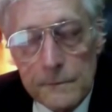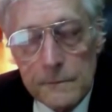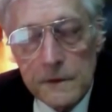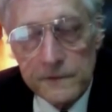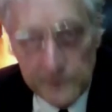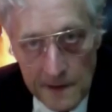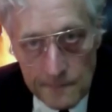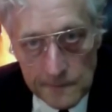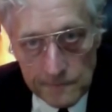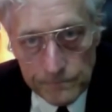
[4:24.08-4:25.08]
assignment
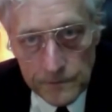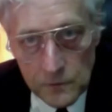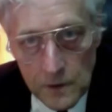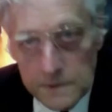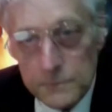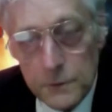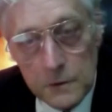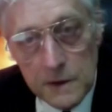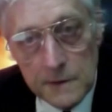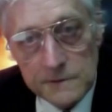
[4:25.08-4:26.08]
to 100
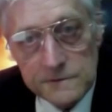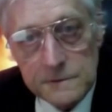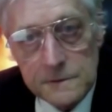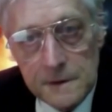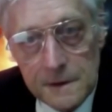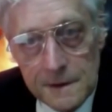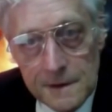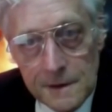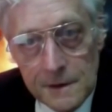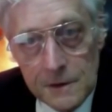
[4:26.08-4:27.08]
programmers,
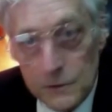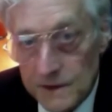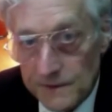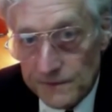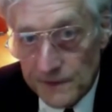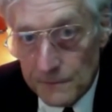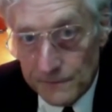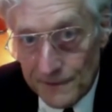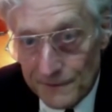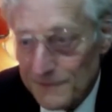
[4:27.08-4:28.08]
you would get the same result
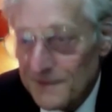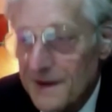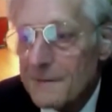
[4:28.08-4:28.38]
every time.